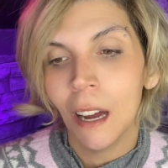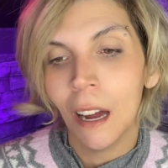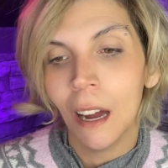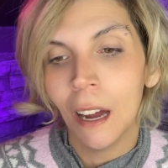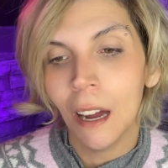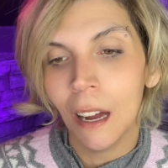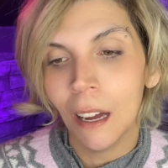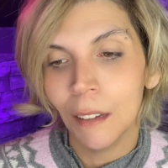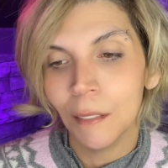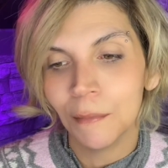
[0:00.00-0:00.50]

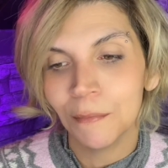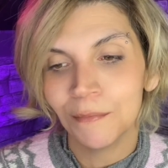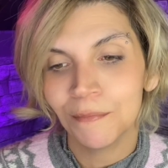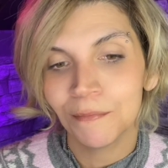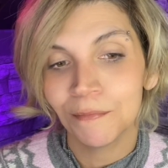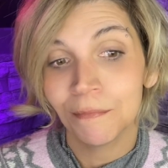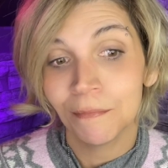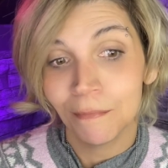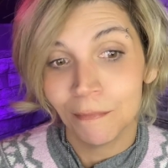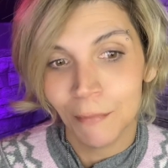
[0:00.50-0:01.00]
um,
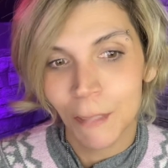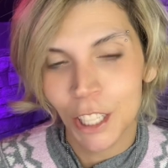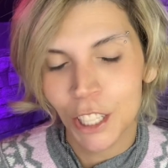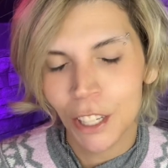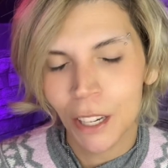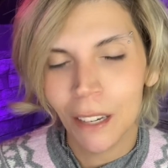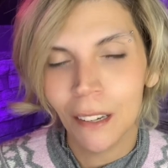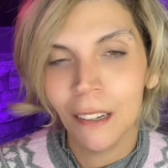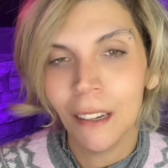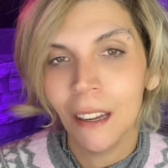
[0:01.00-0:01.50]

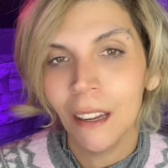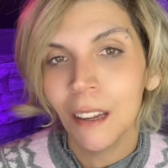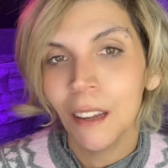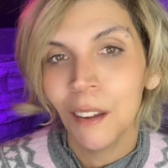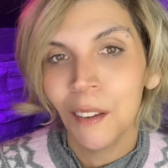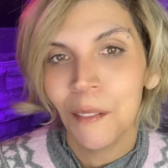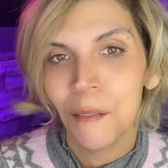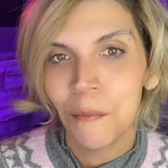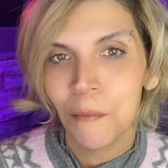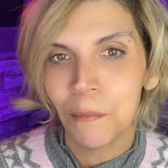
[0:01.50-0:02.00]
mission,
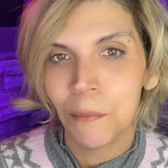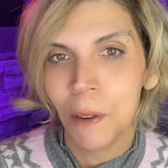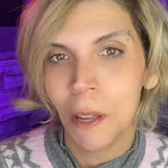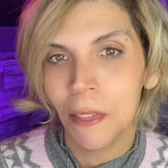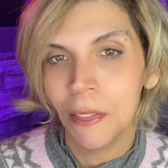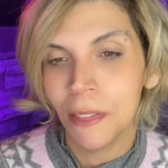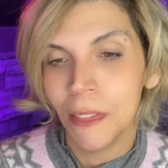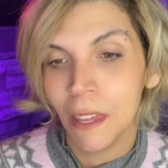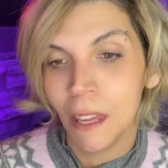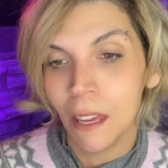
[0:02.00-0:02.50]

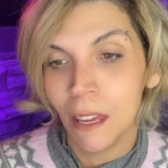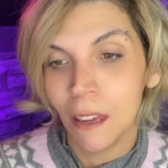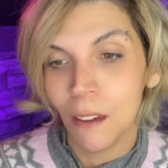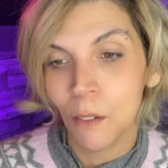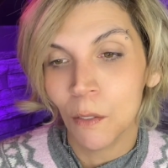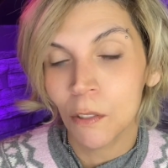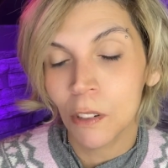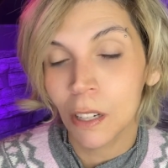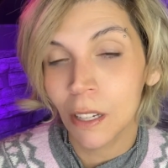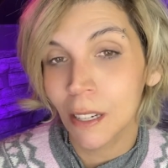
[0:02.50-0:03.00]
but
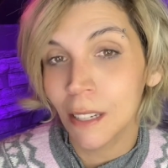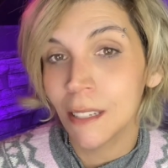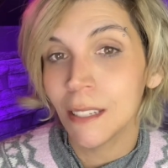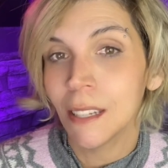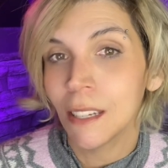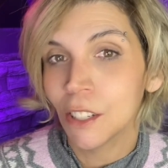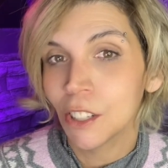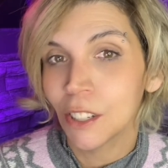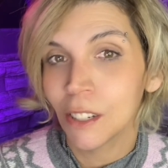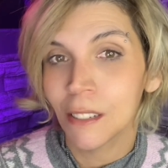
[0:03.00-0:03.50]
the
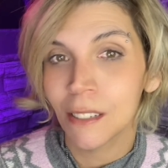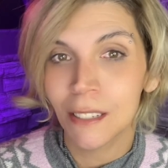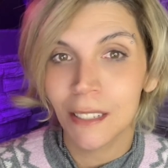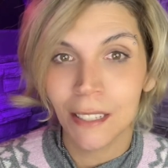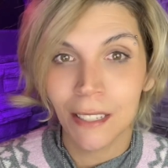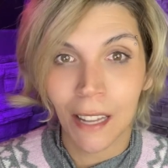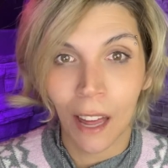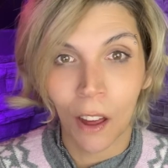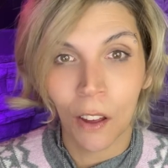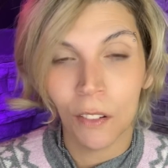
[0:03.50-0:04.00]
organization
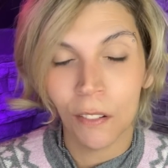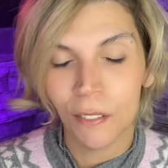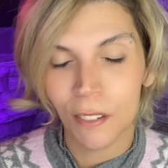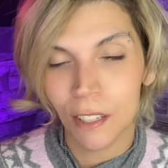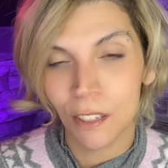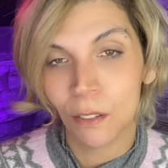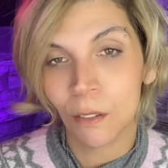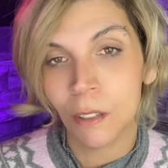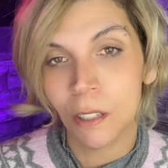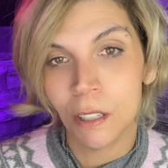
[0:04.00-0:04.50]
itself
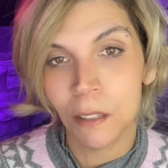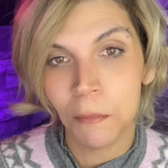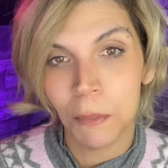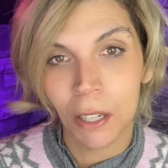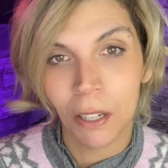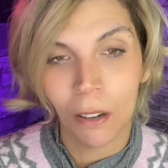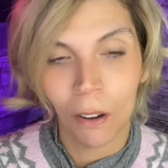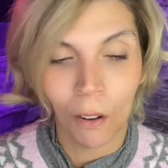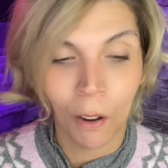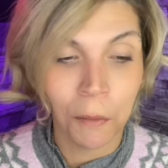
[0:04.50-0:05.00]
is going to
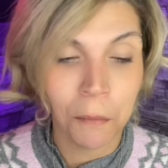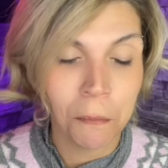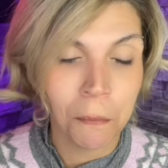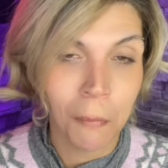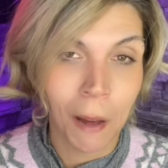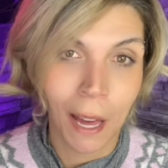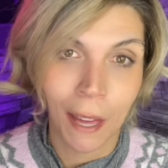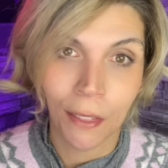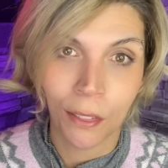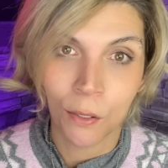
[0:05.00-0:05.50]
be called
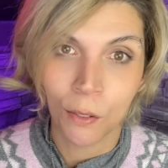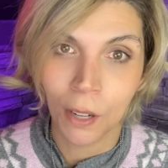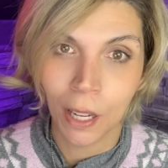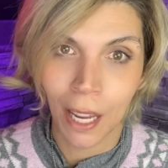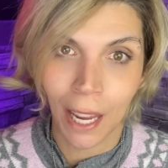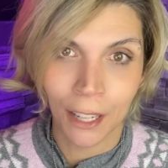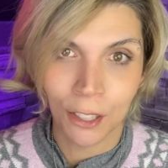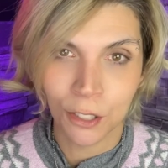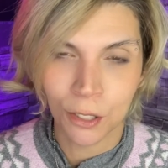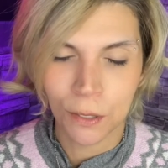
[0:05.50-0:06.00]
My Three
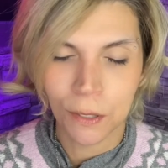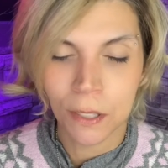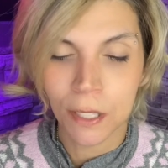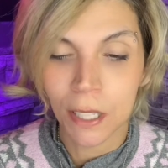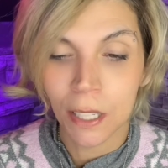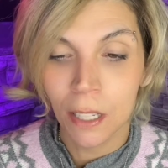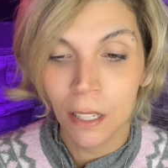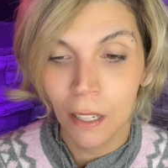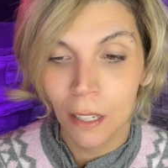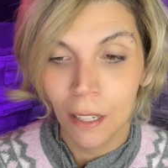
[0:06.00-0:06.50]

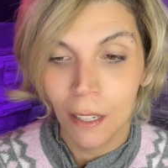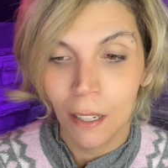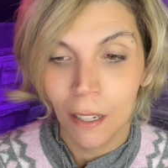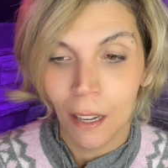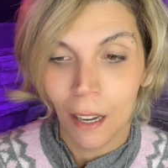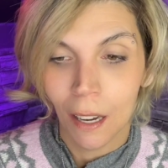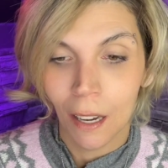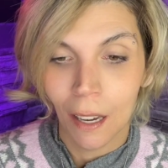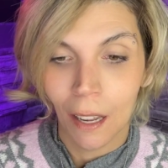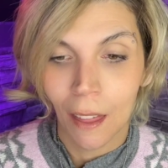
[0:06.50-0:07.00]
Angels.
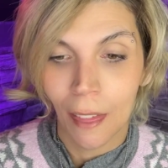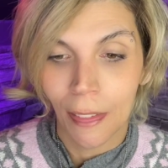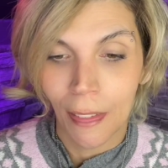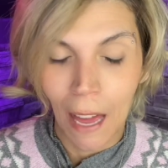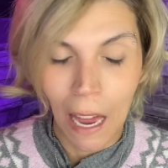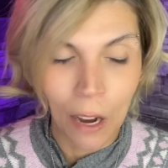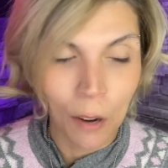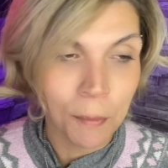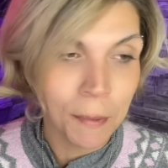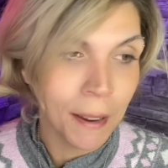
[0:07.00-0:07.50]
Uh,
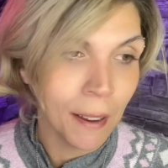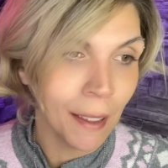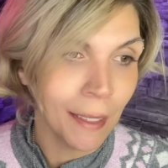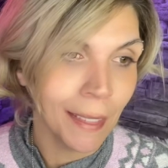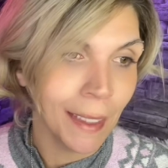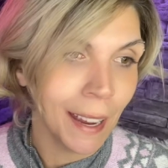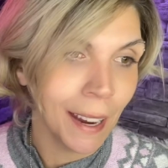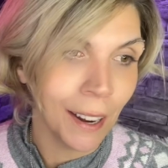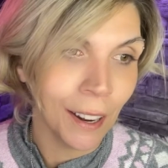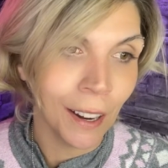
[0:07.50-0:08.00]
that'll be
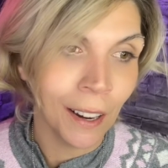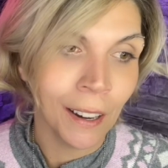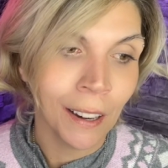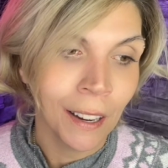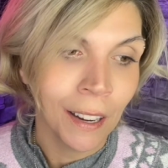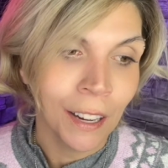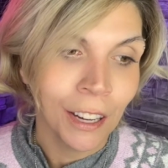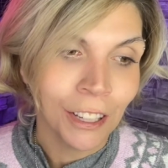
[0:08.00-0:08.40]
on there.